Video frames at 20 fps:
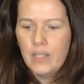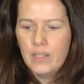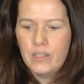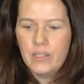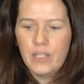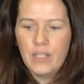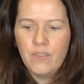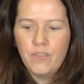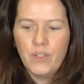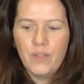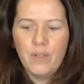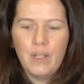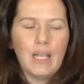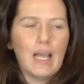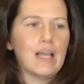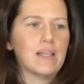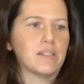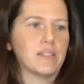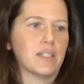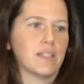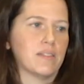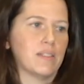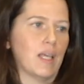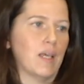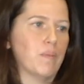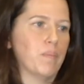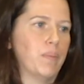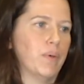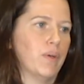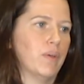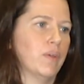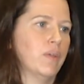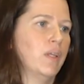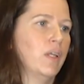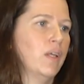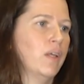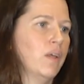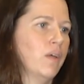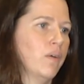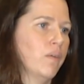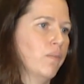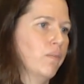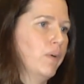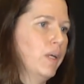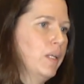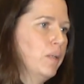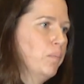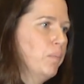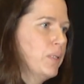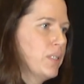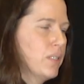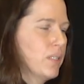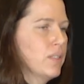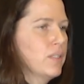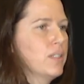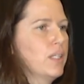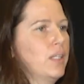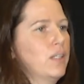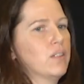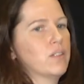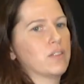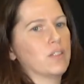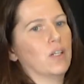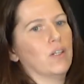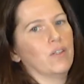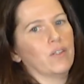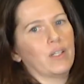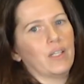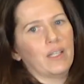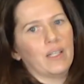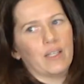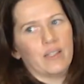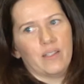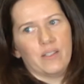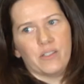To give you a last example, when business leaders are looking at